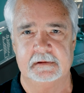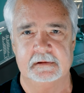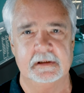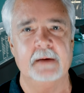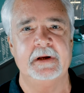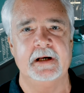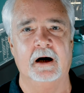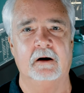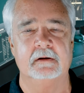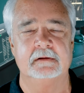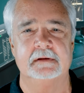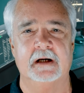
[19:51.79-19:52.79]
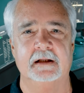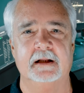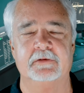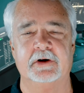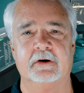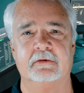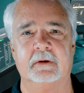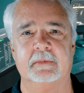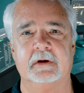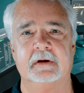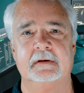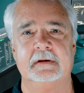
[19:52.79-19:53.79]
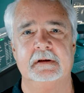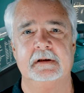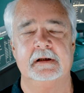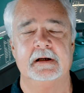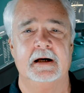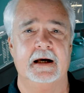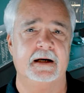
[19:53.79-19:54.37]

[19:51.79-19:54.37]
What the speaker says: Let me know. I'd love to hear from you. And